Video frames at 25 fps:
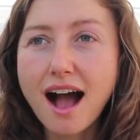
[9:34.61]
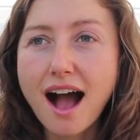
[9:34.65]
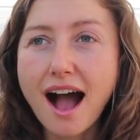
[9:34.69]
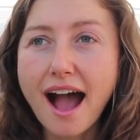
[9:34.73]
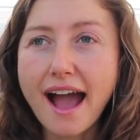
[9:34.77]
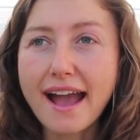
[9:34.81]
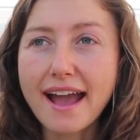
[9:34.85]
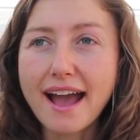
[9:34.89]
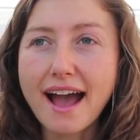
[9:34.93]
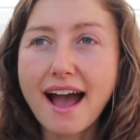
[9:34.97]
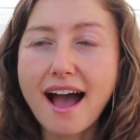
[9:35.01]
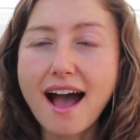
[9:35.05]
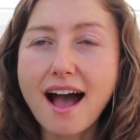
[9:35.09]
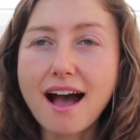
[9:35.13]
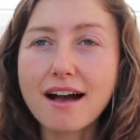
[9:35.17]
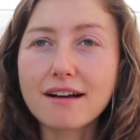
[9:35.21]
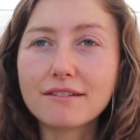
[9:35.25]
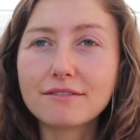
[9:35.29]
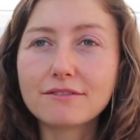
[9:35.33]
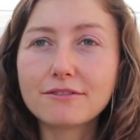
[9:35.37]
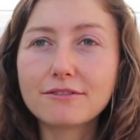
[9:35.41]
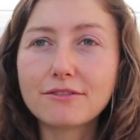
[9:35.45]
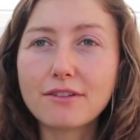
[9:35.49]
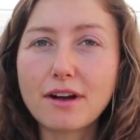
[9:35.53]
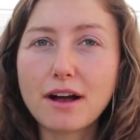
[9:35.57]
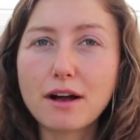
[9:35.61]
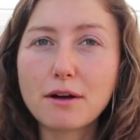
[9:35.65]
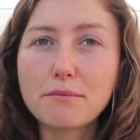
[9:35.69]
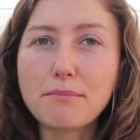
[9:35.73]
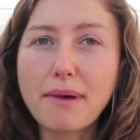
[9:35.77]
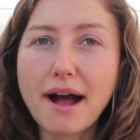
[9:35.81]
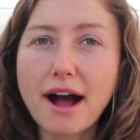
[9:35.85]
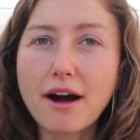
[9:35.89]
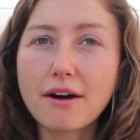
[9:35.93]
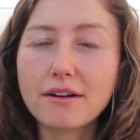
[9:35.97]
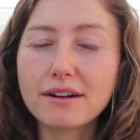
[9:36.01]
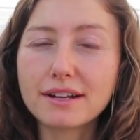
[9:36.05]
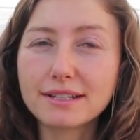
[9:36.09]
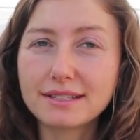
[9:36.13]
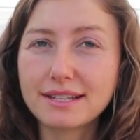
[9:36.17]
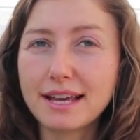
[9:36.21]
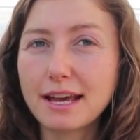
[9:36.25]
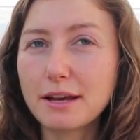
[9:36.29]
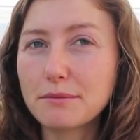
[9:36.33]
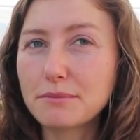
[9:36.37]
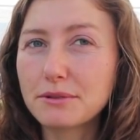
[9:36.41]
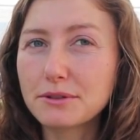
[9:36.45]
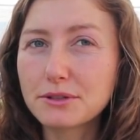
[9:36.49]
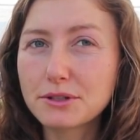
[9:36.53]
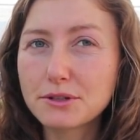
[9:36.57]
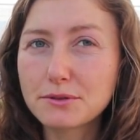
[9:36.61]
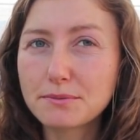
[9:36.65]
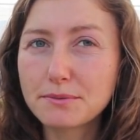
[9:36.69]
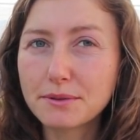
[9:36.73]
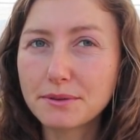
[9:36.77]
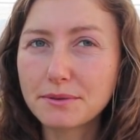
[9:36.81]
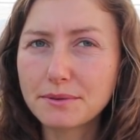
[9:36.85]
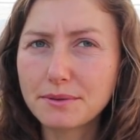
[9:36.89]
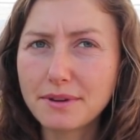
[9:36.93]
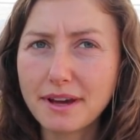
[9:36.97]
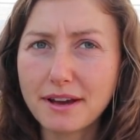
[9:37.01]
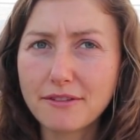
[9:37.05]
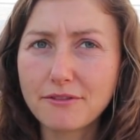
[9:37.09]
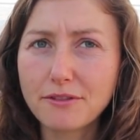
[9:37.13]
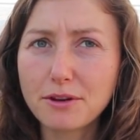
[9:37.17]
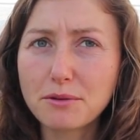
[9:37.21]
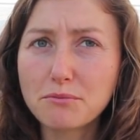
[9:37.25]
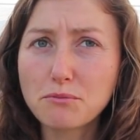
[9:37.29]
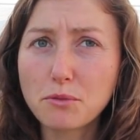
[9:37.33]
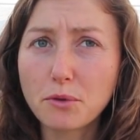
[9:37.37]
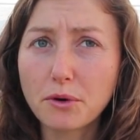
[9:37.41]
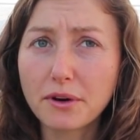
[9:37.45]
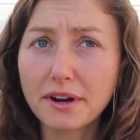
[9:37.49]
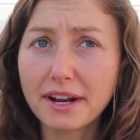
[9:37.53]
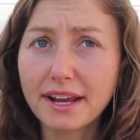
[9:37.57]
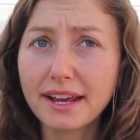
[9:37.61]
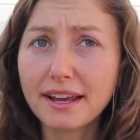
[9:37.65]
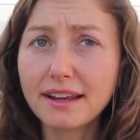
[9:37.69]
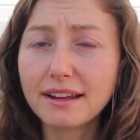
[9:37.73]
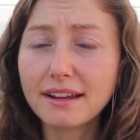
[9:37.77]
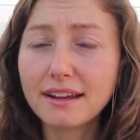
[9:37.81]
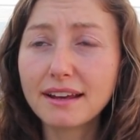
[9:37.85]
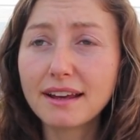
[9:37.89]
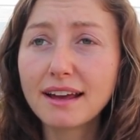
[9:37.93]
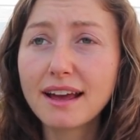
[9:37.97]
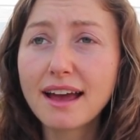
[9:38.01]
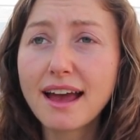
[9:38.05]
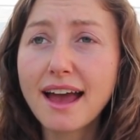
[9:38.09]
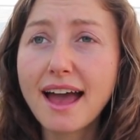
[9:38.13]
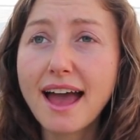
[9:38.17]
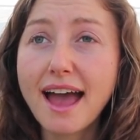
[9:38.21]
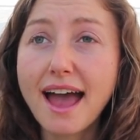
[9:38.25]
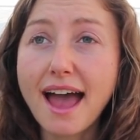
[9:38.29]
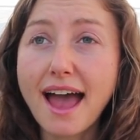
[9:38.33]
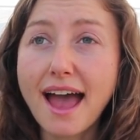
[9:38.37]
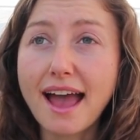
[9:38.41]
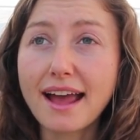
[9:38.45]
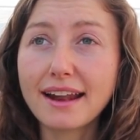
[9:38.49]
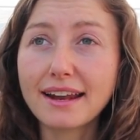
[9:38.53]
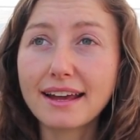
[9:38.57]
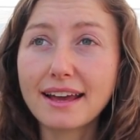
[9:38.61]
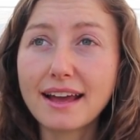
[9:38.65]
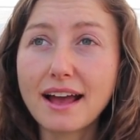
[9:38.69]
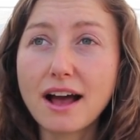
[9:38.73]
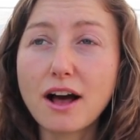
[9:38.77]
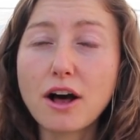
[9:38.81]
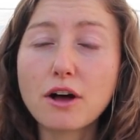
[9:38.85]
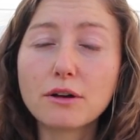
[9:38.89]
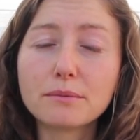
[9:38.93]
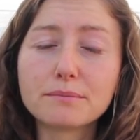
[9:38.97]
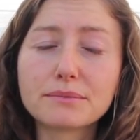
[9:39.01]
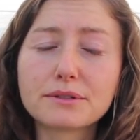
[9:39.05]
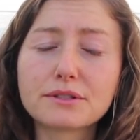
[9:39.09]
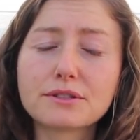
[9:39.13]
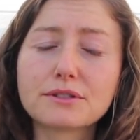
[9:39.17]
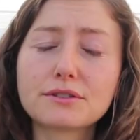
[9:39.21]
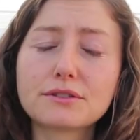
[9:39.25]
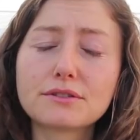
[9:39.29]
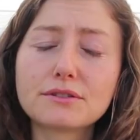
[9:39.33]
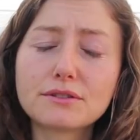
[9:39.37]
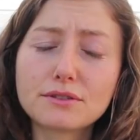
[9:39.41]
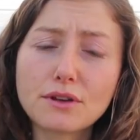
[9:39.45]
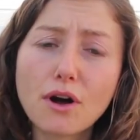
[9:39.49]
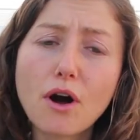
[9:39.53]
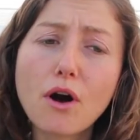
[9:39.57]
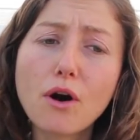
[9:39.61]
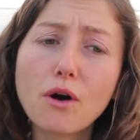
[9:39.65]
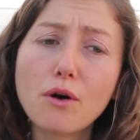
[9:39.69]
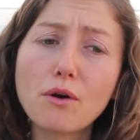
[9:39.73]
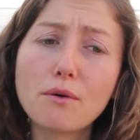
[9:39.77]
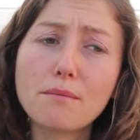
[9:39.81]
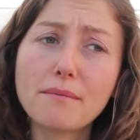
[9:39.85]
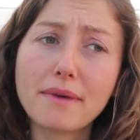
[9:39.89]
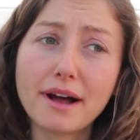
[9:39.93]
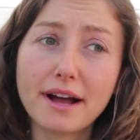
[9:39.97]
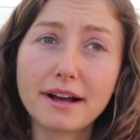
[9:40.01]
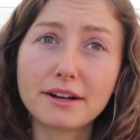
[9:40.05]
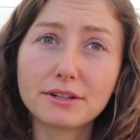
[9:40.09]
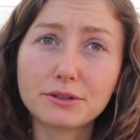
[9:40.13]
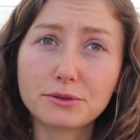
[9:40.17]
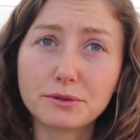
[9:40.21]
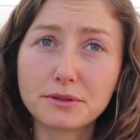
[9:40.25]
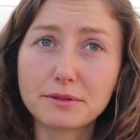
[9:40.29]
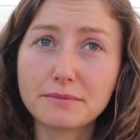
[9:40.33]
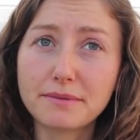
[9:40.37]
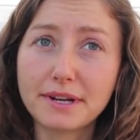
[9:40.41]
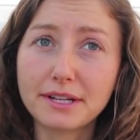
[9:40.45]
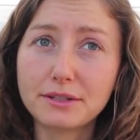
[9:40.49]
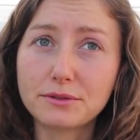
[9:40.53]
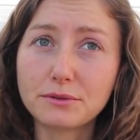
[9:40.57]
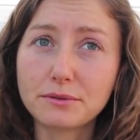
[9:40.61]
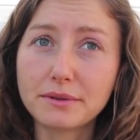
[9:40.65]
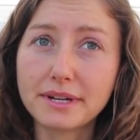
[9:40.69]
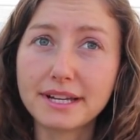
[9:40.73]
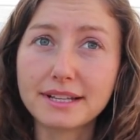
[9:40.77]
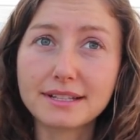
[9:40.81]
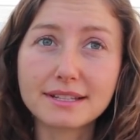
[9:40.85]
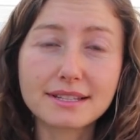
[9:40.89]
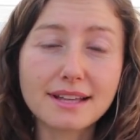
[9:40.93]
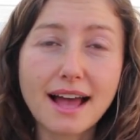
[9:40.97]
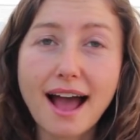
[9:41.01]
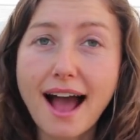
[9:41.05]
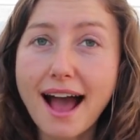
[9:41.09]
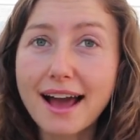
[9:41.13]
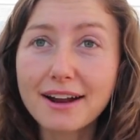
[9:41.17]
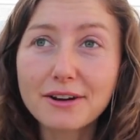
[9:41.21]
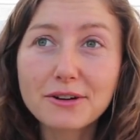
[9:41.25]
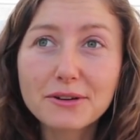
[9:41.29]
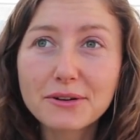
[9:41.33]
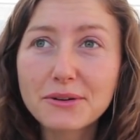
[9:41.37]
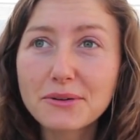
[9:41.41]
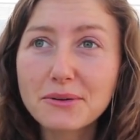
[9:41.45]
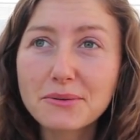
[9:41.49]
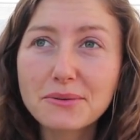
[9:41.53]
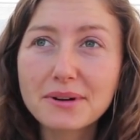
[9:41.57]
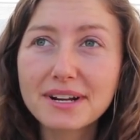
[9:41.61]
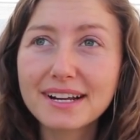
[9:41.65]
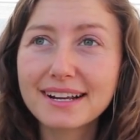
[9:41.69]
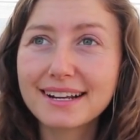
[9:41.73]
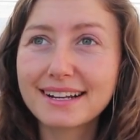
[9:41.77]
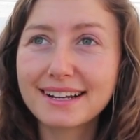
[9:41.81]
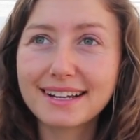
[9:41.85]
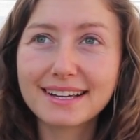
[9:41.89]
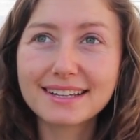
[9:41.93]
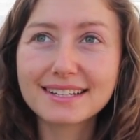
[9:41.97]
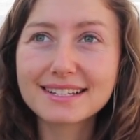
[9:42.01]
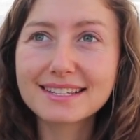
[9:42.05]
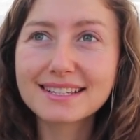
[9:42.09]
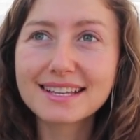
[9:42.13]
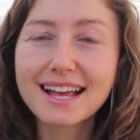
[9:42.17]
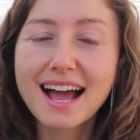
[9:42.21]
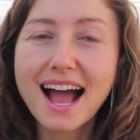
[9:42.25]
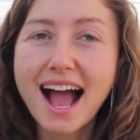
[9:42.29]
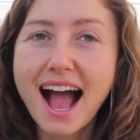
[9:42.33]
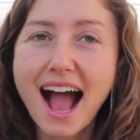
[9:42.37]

I have about a tablespoon every morning, and it helps so much with my joints. I don't know what it is.